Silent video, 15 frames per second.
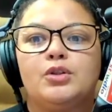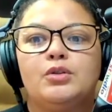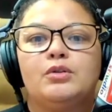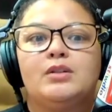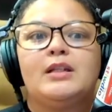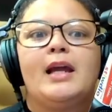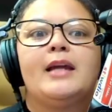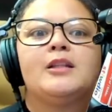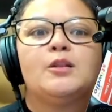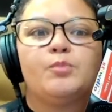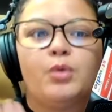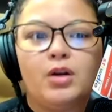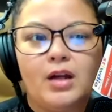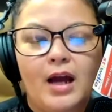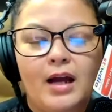test
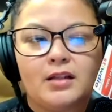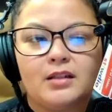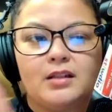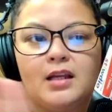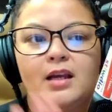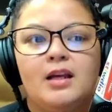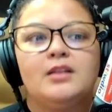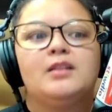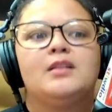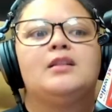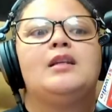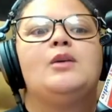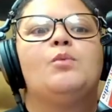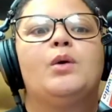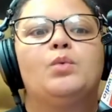products,
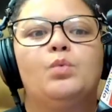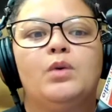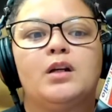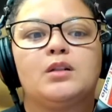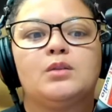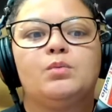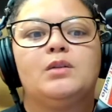see what works,